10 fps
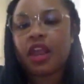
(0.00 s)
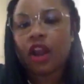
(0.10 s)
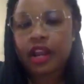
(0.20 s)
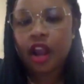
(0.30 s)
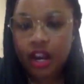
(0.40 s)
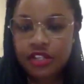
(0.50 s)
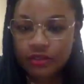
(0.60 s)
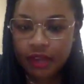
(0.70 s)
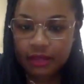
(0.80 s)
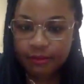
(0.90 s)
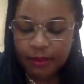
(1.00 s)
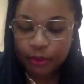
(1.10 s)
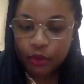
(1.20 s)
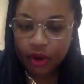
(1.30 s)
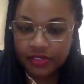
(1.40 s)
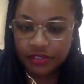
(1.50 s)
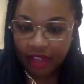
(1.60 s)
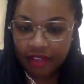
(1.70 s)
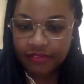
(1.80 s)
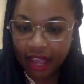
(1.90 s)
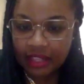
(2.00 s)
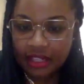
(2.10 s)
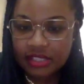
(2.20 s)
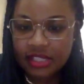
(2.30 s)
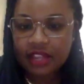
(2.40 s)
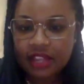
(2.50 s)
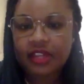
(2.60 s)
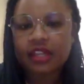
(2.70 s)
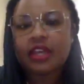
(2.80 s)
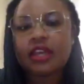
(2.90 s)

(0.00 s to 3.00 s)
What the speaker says: are incarcerating people who have survived violence. And I think,